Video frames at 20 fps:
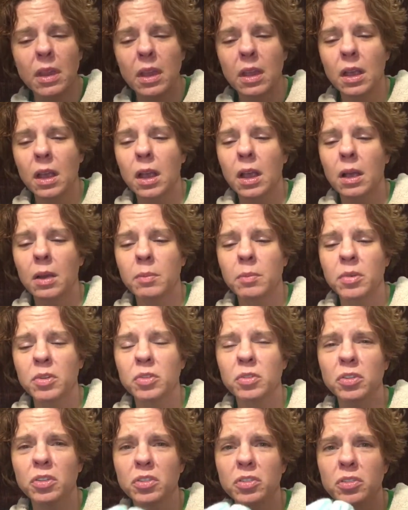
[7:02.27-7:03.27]
But
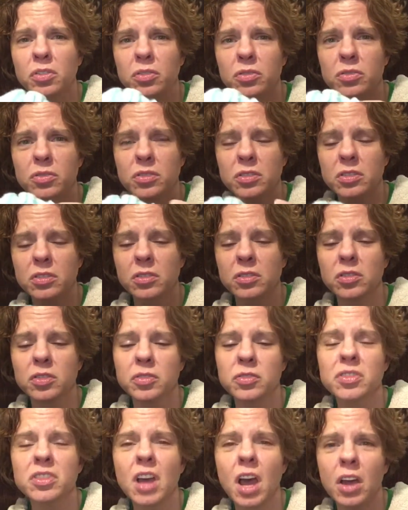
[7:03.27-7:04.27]
you could
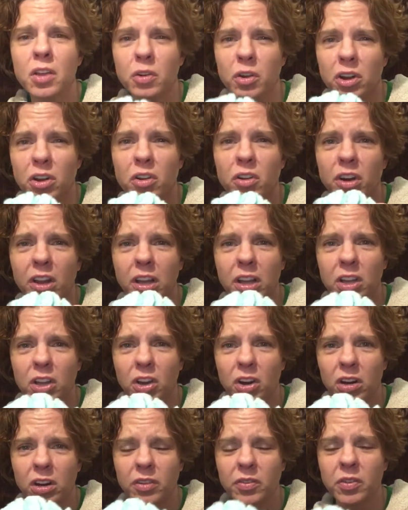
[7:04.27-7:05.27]
use cotton or acrylic
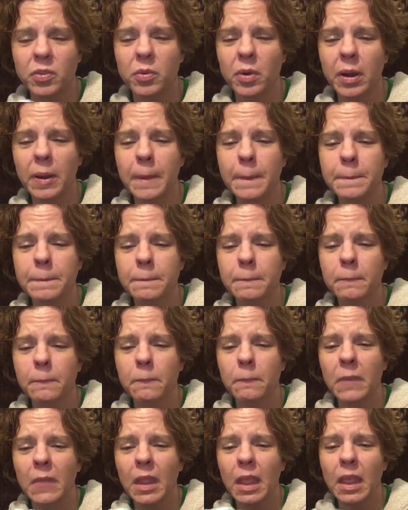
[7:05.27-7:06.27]
yarn if you want.
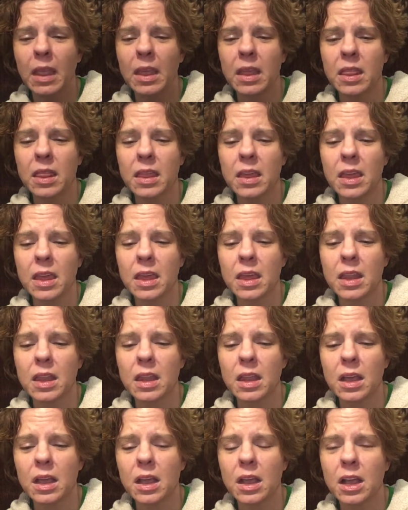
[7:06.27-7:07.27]
And
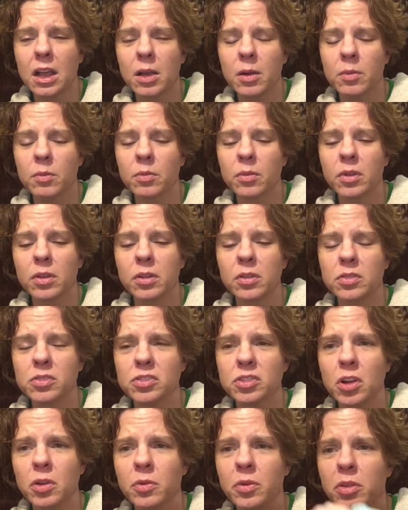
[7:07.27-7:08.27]
then you
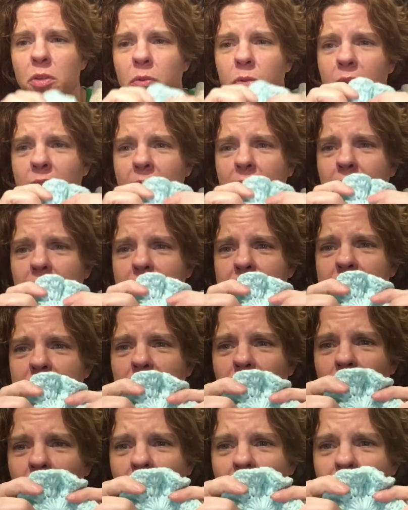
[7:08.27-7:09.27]
start with a ring in the
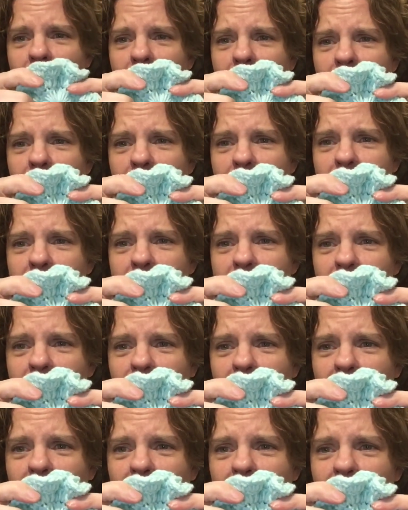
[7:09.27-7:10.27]
center of it. You can see
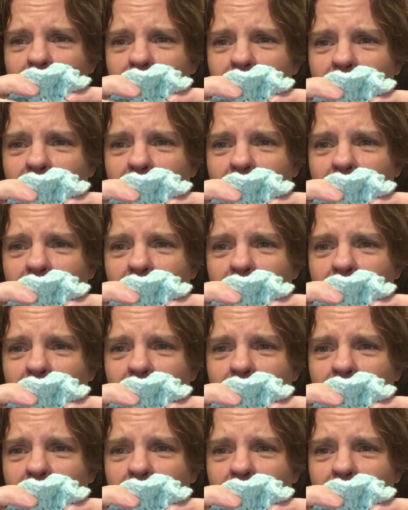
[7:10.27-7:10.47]
that.